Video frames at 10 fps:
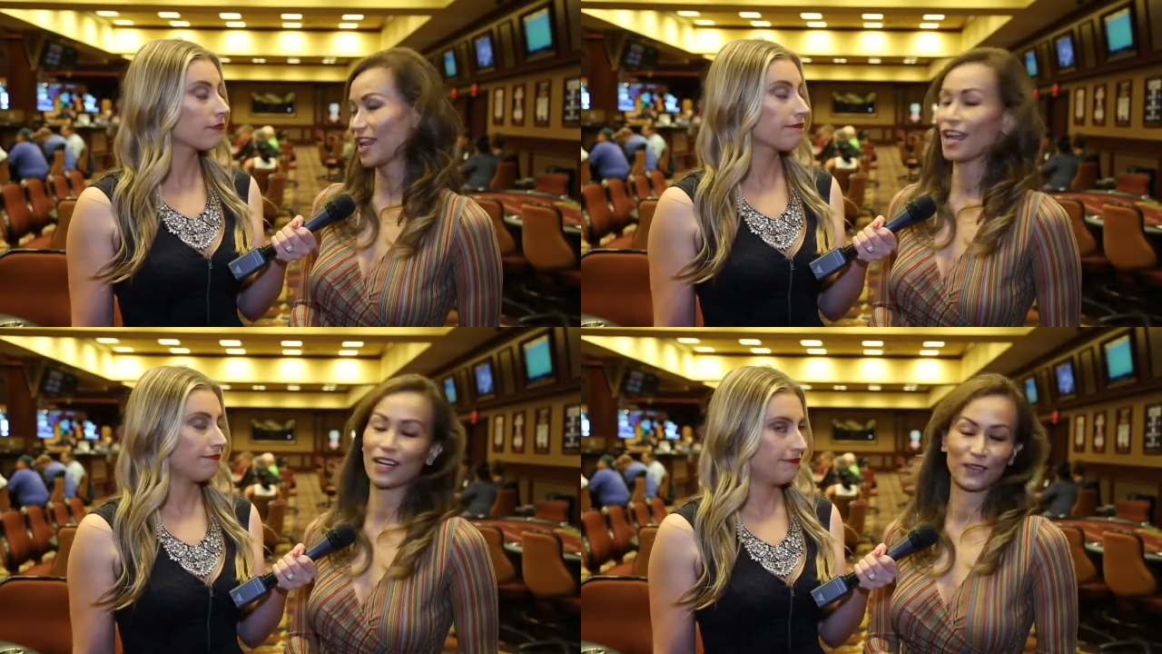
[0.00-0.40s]

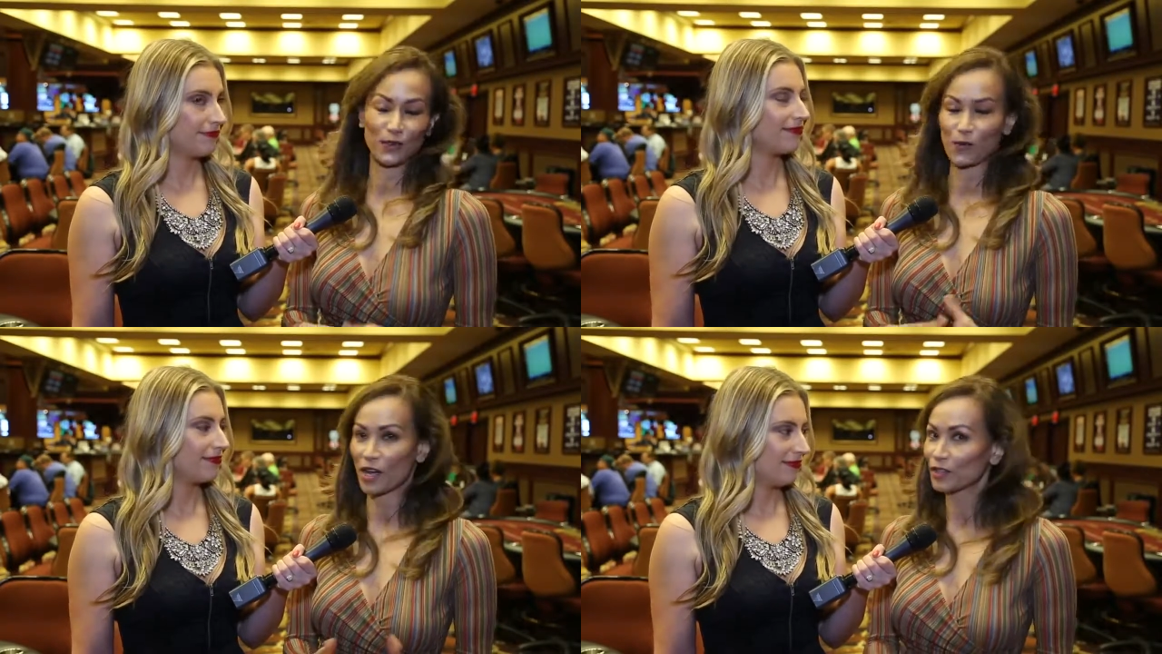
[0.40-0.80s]
Speaker 1: and if you
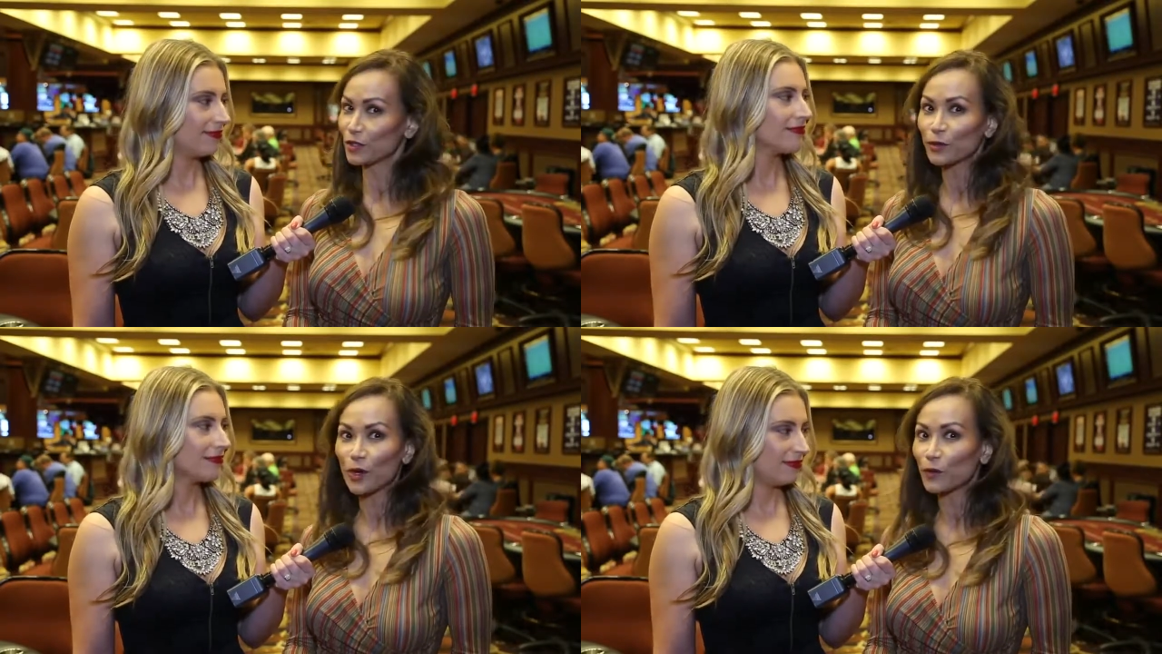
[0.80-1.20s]
want to
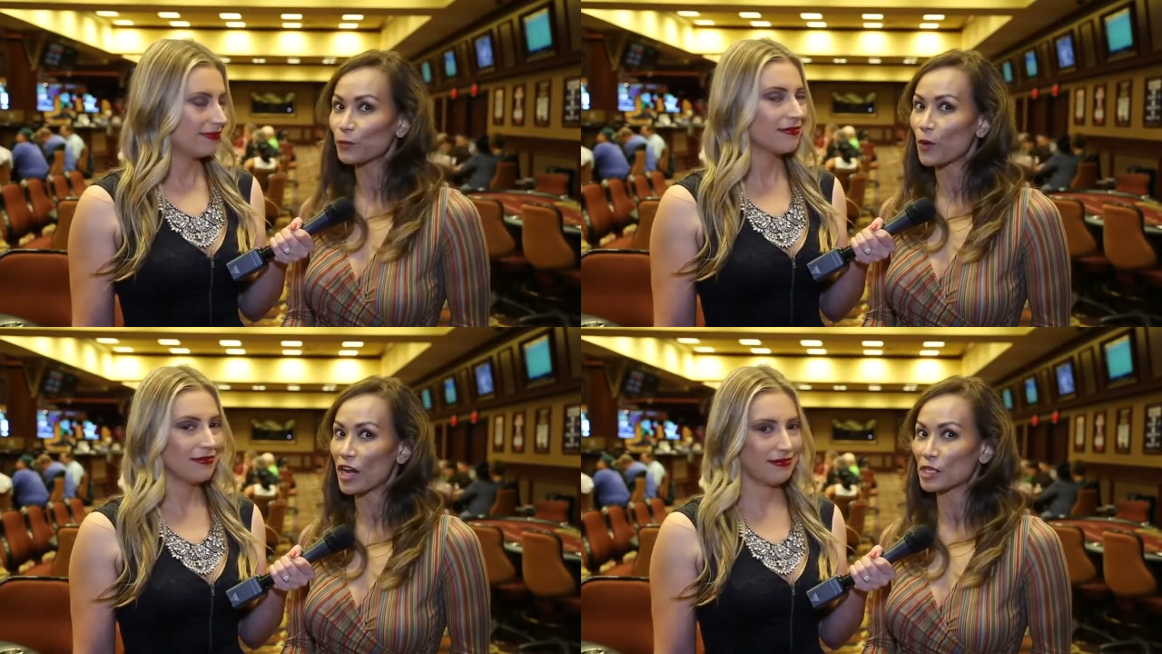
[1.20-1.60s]
grow
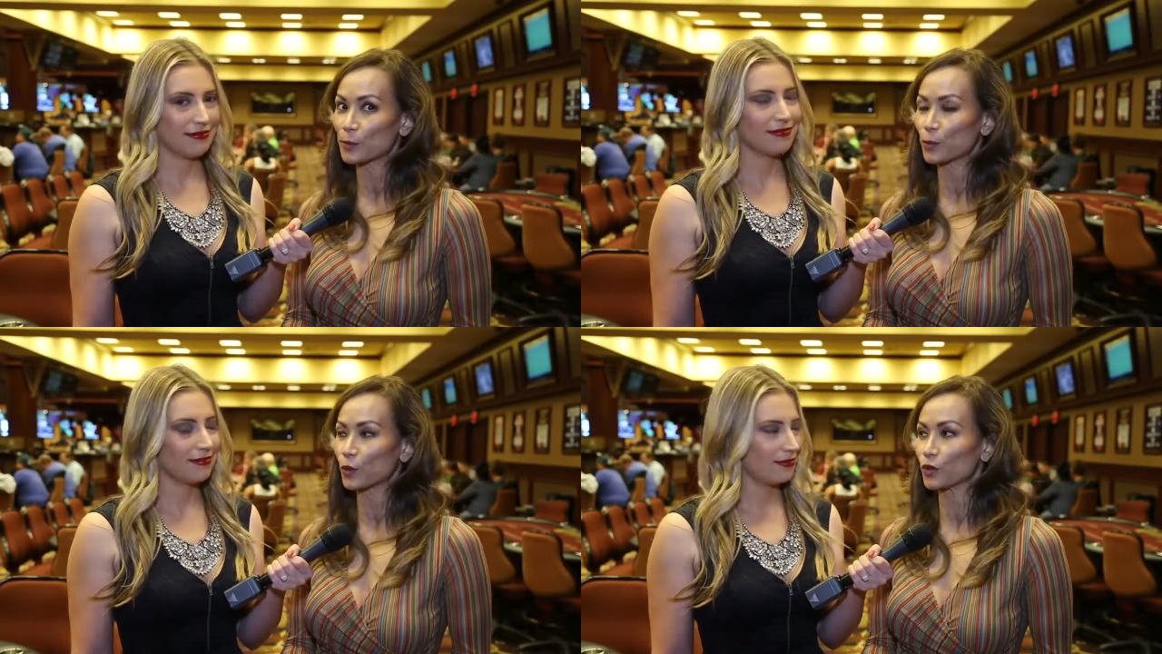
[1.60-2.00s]
prize
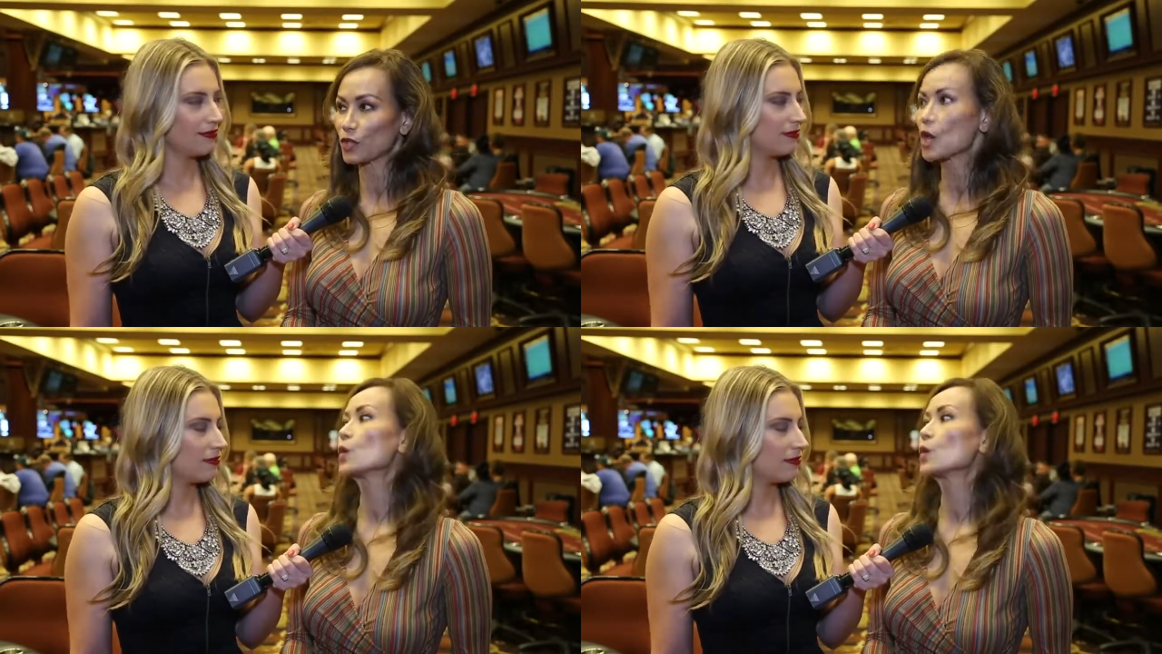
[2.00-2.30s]
pools,